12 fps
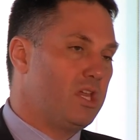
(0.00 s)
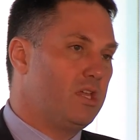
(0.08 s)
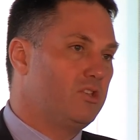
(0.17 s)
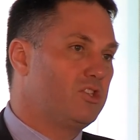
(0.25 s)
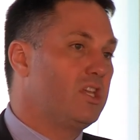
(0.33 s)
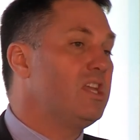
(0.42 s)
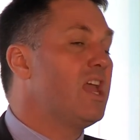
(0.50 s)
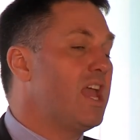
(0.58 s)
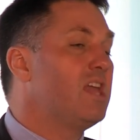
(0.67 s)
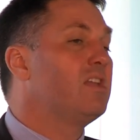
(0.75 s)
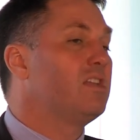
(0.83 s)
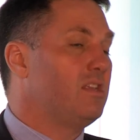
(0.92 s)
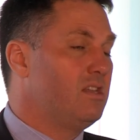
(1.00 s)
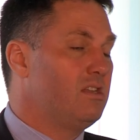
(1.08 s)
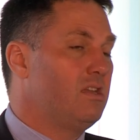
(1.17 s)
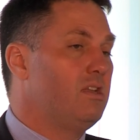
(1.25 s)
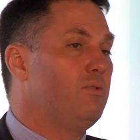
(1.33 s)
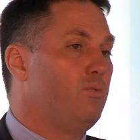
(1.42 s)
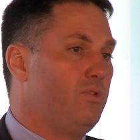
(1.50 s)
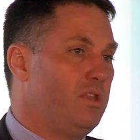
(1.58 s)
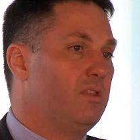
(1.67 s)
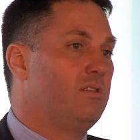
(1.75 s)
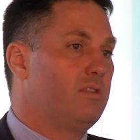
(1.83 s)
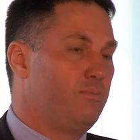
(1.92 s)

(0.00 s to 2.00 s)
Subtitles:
PNG and indeed within